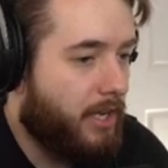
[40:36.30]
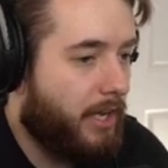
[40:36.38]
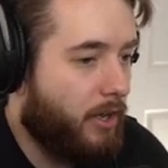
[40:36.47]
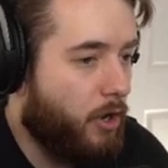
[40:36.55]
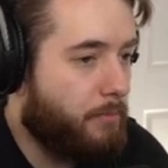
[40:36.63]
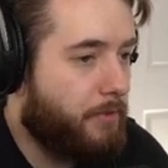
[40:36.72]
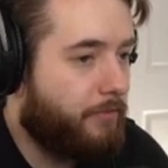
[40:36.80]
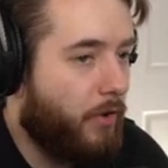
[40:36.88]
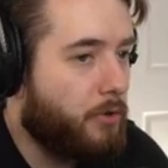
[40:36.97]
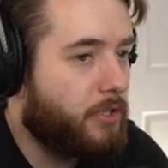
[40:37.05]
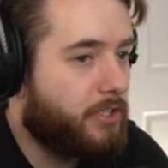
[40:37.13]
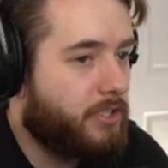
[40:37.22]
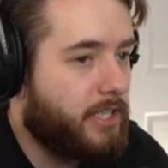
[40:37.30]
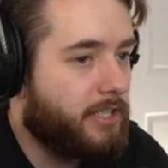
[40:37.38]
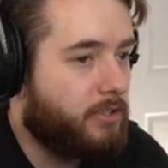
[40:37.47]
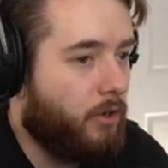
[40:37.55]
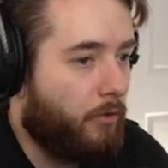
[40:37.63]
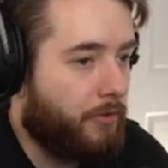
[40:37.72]
And I hope the focus
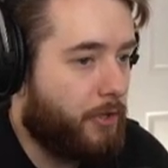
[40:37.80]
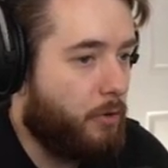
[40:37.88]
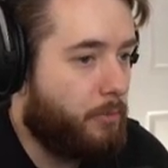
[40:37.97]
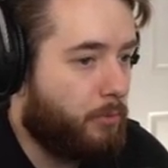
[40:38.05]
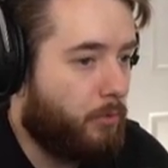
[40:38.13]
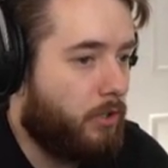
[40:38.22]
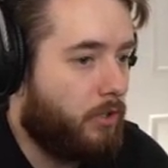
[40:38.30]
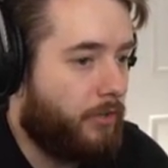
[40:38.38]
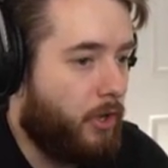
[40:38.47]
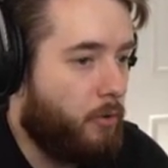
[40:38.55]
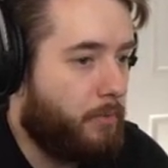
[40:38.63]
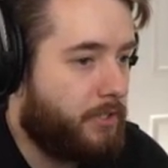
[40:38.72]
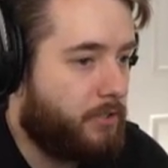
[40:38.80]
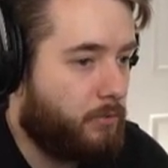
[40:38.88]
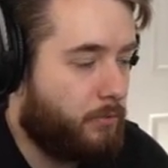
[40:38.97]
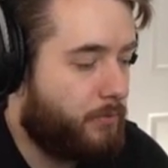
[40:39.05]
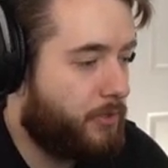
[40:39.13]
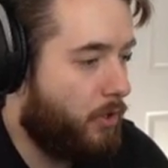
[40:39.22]
isn't on the open world. I hope it's
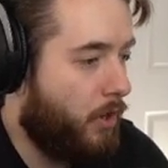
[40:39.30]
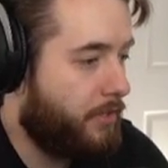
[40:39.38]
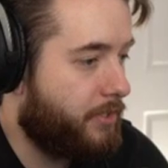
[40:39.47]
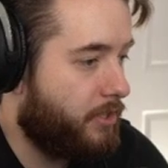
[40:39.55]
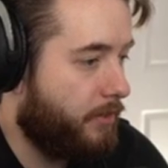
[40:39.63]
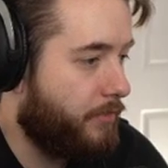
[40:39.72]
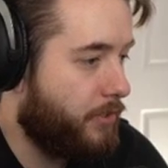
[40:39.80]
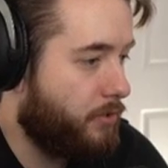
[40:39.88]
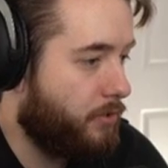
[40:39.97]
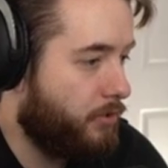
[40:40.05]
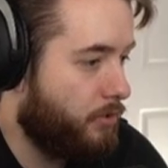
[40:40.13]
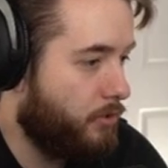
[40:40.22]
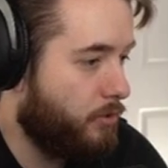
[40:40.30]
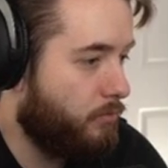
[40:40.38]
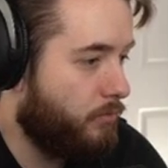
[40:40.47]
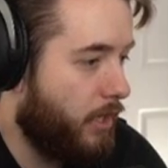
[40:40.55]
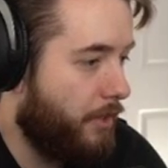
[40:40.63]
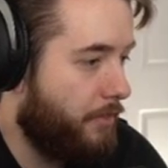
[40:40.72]
all side stuff that you can do
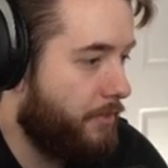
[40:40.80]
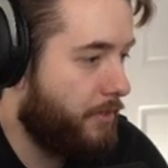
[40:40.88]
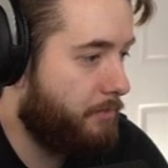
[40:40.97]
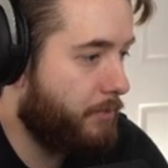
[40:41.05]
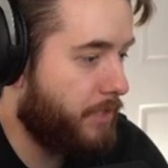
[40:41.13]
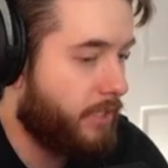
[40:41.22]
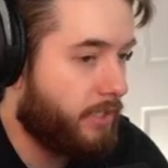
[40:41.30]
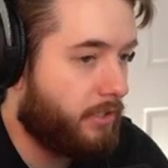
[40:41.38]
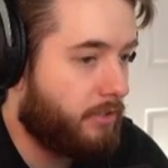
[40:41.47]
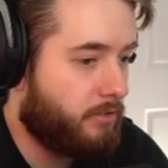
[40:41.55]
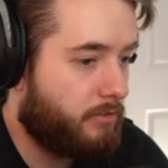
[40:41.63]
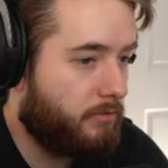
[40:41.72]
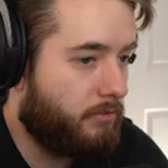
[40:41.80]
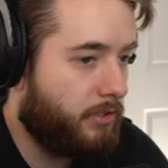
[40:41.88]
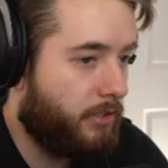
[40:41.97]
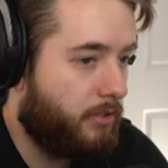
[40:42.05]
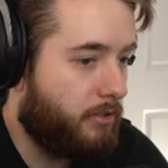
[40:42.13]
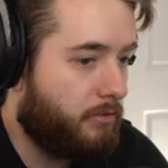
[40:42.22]
rather than it being,
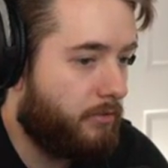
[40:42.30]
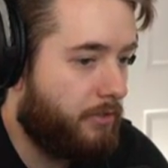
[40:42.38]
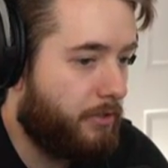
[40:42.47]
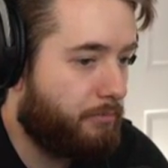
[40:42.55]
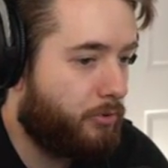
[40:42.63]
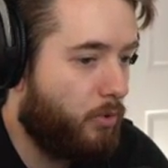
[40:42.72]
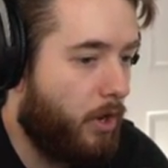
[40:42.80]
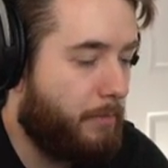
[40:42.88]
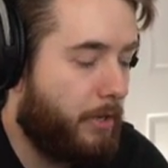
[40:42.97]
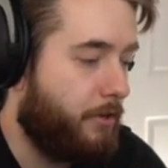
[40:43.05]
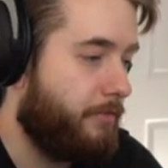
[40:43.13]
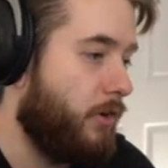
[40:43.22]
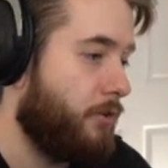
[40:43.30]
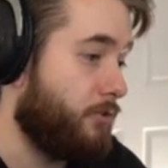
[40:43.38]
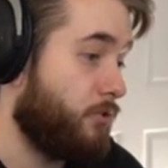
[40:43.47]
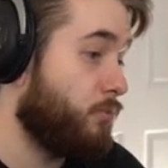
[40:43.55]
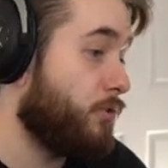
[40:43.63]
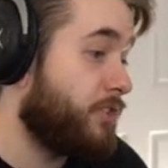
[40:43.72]
you know, the primary
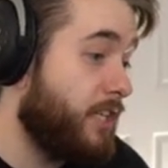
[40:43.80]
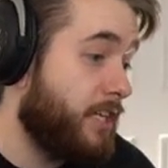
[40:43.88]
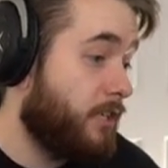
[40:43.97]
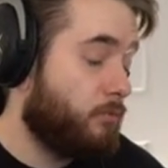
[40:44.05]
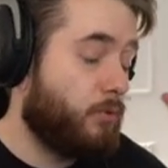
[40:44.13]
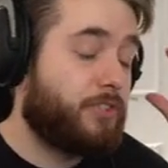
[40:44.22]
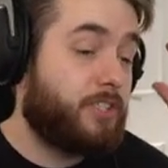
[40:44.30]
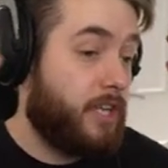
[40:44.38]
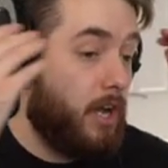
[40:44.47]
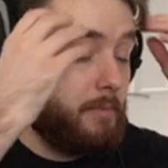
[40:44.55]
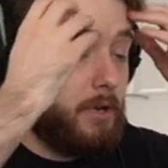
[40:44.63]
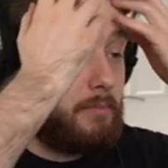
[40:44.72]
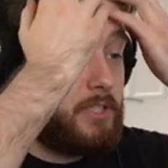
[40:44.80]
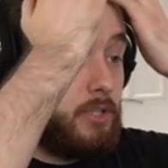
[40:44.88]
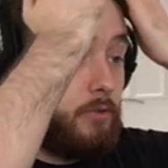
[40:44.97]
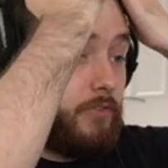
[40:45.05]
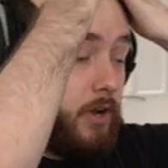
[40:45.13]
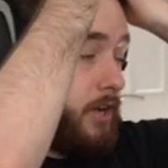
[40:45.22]
focus. We'll see. We'll see. I mean, I'm
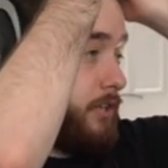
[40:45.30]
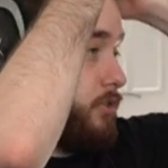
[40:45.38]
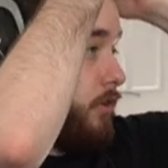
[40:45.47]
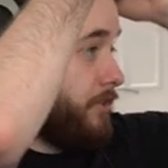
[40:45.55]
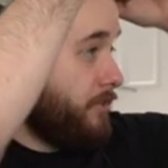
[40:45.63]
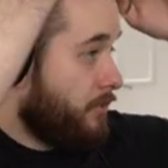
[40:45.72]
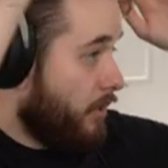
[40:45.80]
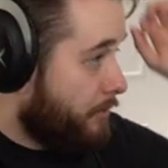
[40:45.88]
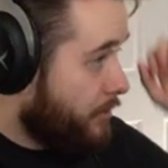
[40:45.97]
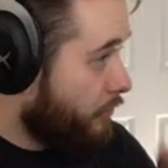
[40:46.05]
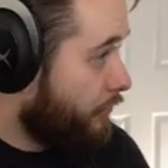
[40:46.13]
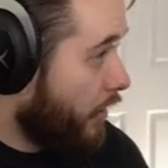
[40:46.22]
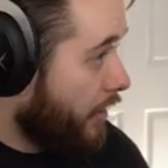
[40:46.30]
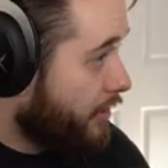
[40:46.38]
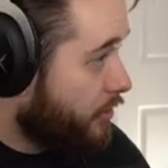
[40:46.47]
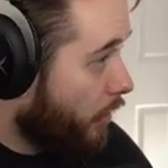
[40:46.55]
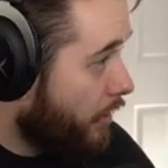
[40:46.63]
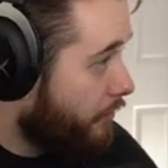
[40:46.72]
still very excited. I'm still very
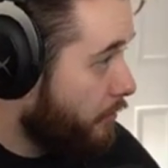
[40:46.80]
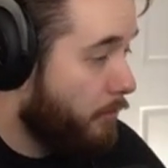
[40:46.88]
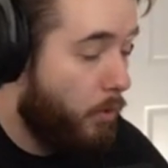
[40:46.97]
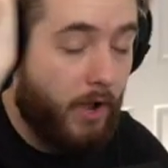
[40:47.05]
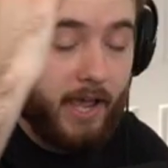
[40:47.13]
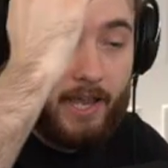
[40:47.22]
excited for more